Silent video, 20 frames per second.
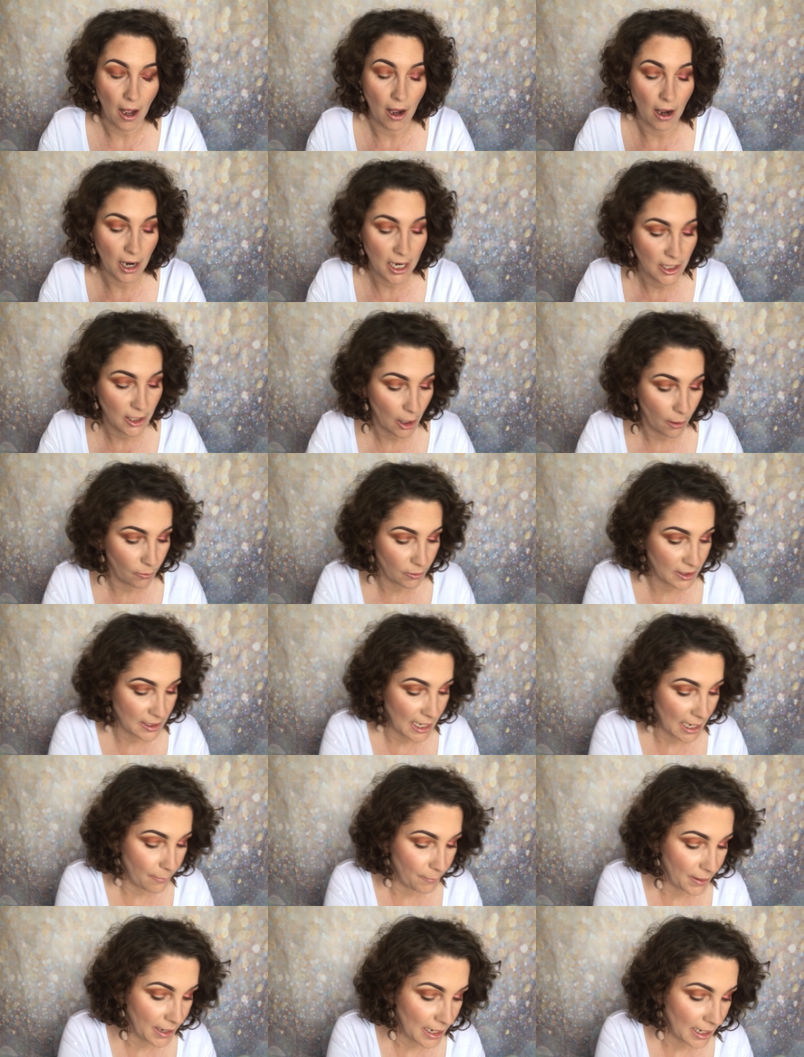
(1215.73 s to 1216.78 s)
I don't
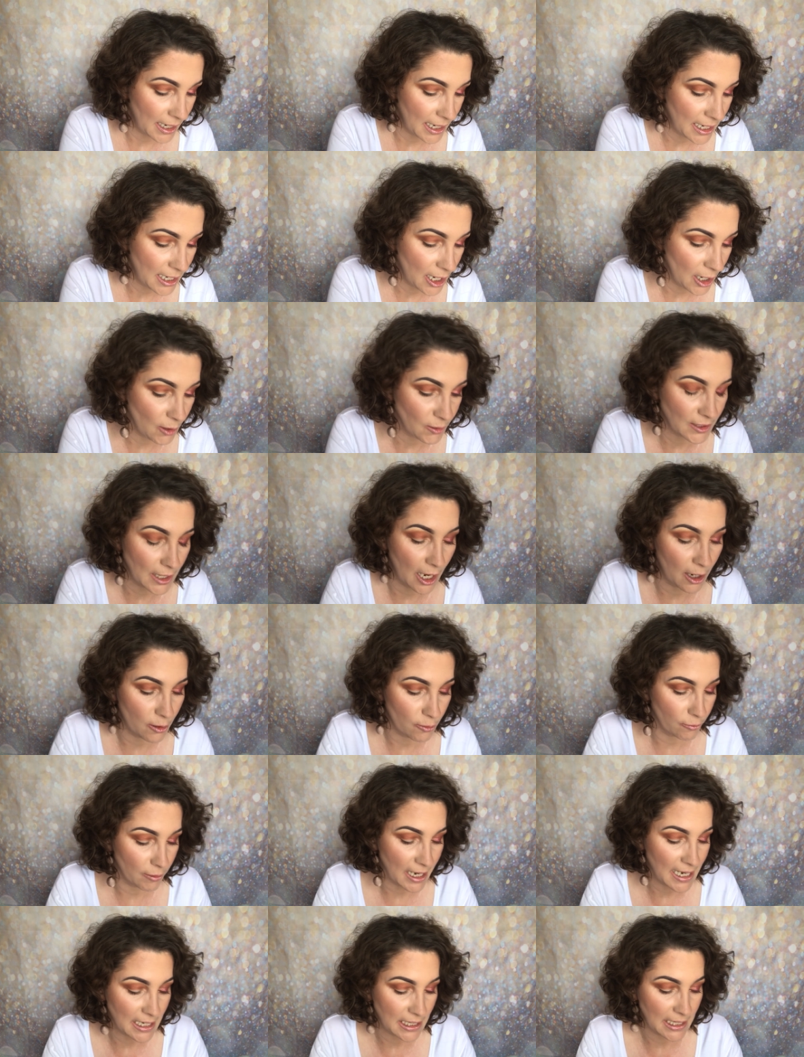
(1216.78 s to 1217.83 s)
typically use a
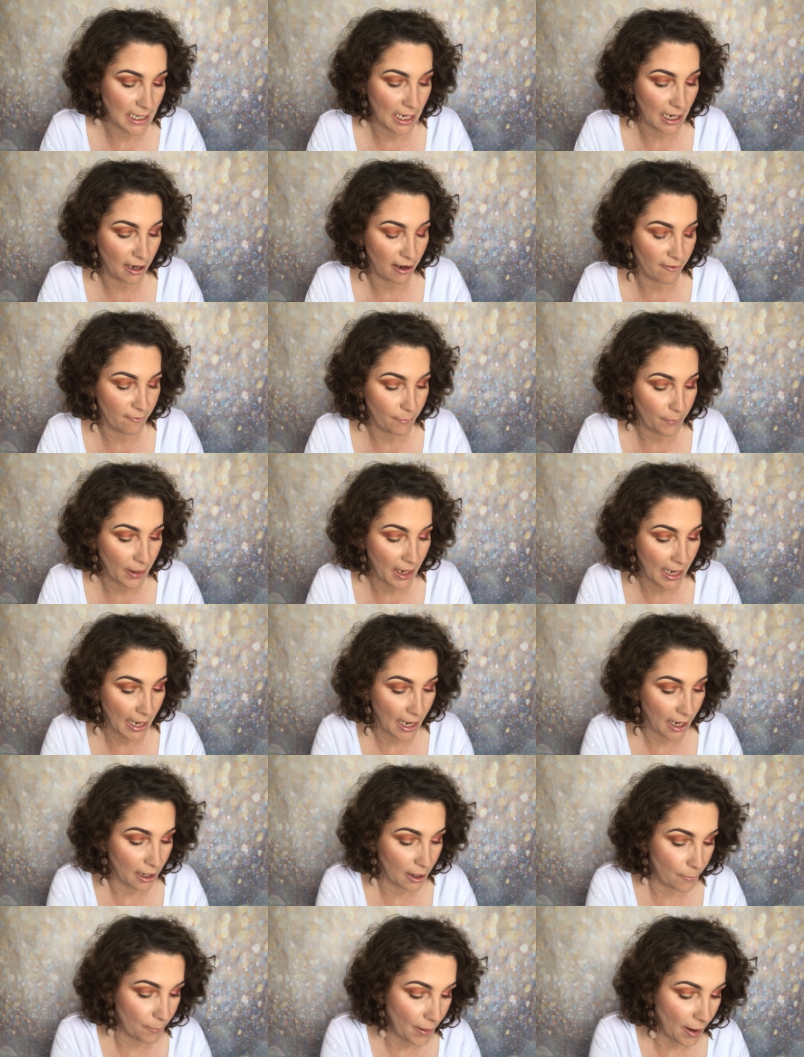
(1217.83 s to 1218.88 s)
great deal of
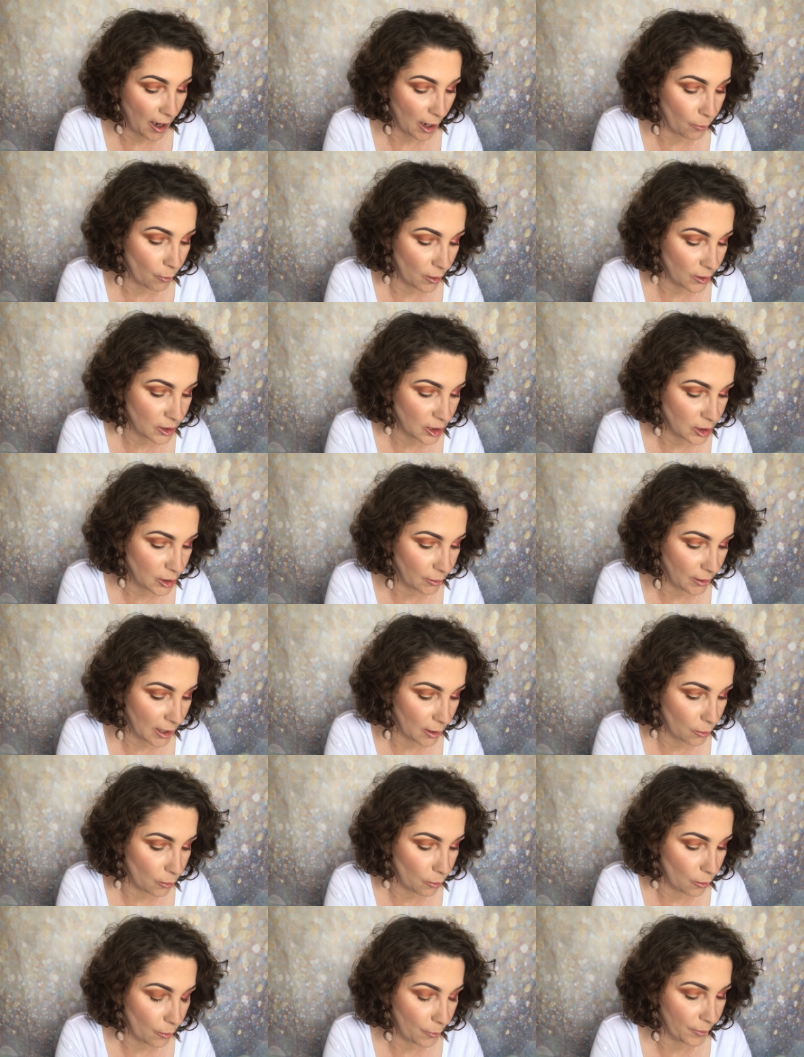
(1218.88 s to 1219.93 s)
black, but I wanted to
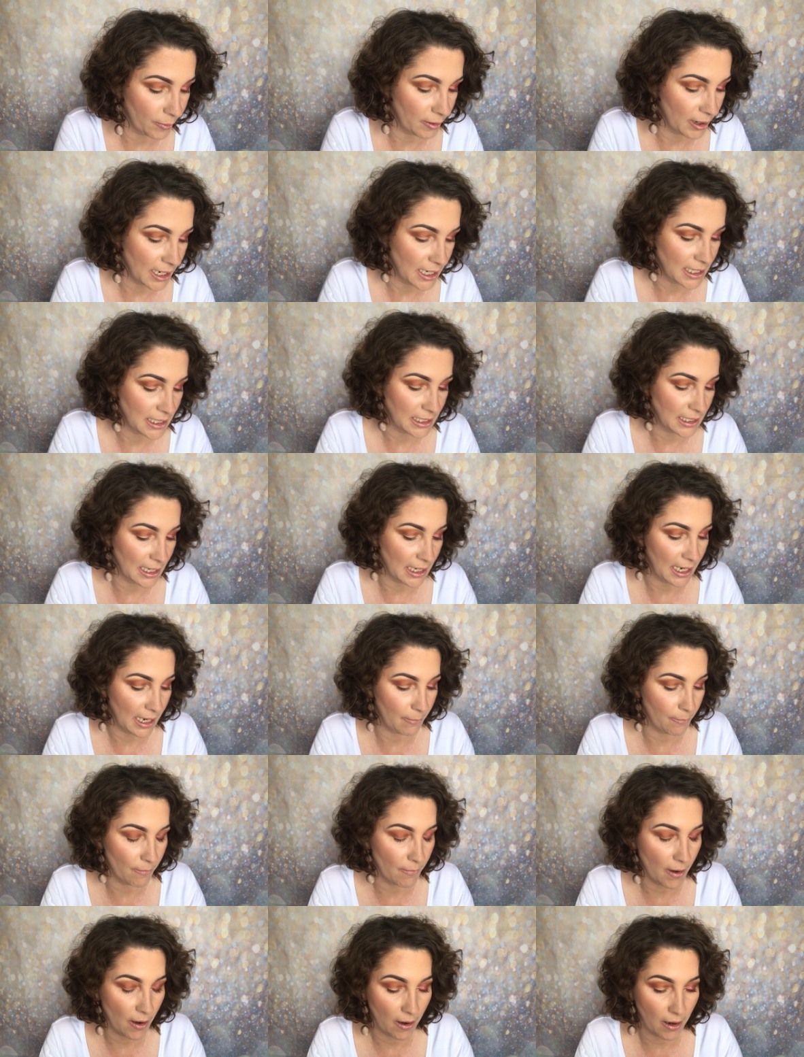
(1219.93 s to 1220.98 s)
incorporate it
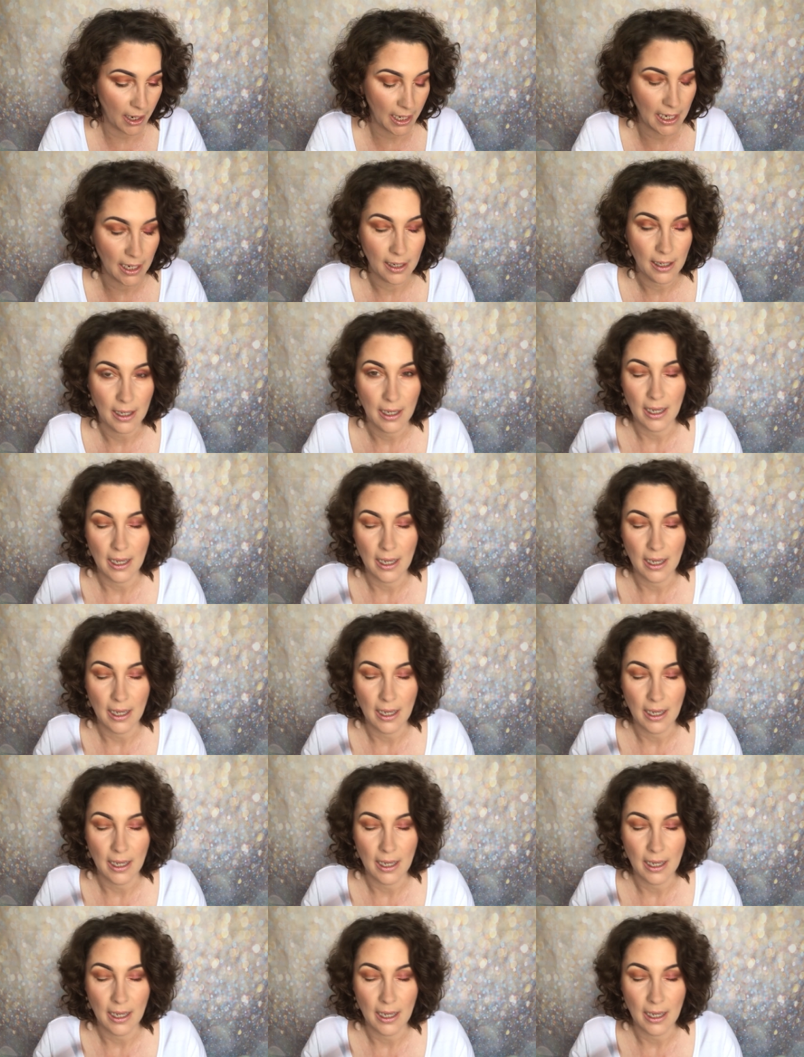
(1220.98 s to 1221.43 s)
in my